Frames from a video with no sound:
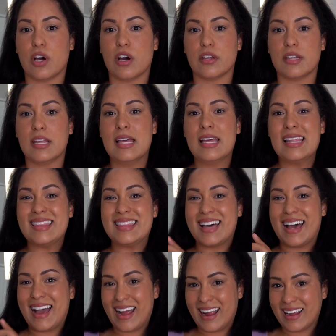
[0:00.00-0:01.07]
on the
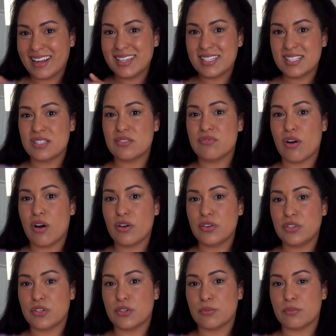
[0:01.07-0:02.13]
highest
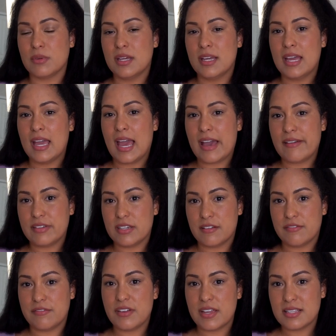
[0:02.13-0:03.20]
volume, having a
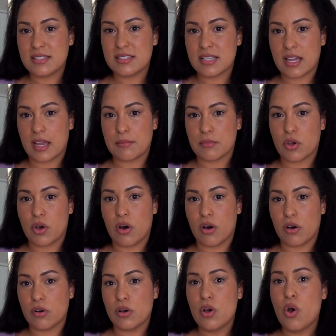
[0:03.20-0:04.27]
FaceTime
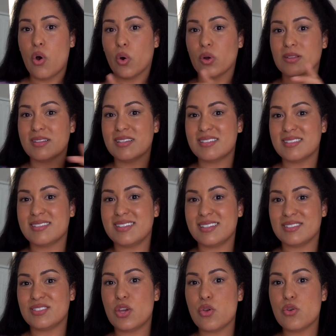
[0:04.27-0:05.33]
call or
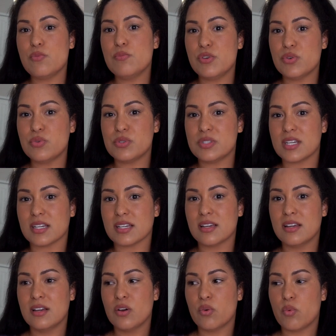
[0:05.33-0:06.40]
listening to music
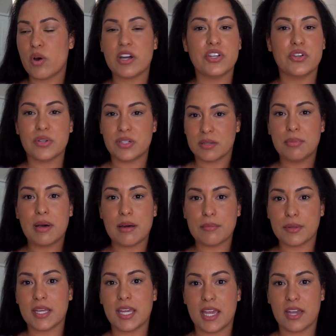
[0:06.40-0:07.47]
while you're in a
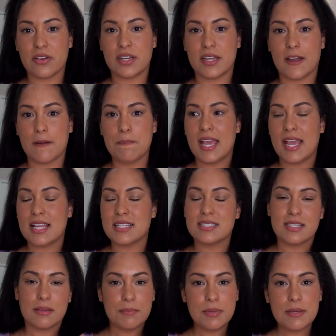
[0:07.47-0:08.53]
public area. And
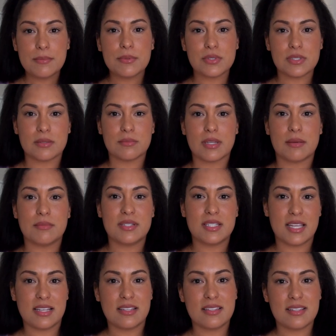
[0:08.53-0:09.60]
some people sometimes
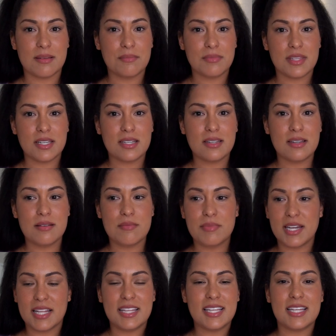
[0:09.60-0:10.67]
say something,
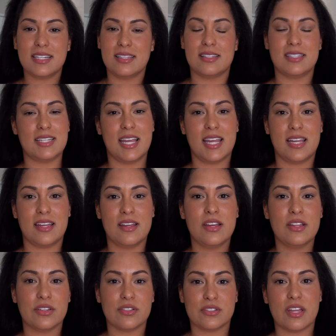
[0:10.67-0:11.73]
but at the end of the day,
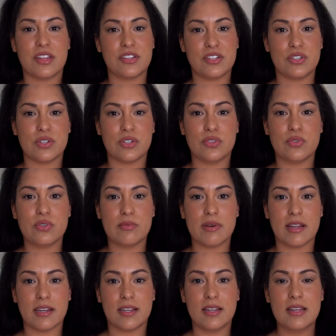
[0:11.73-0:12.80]
there's nothing you can do
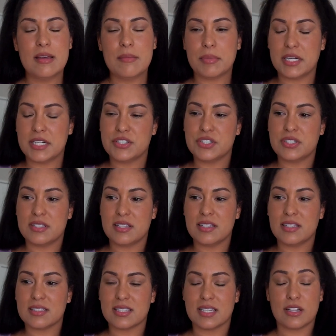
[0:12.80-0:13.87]
about it. But I just
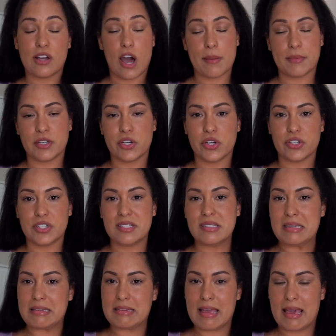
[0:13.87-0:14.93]
think it's like common
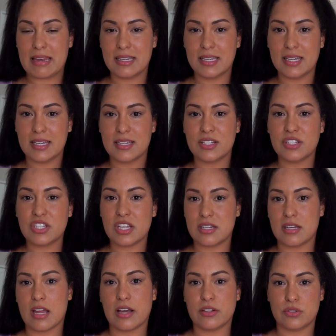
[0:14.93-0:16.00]
courtesy and etiquette to
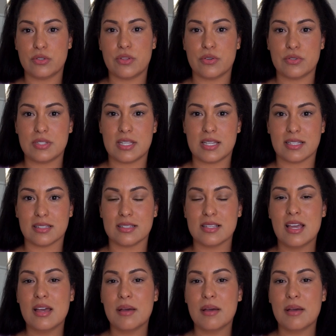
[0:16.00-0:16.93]
not do those things.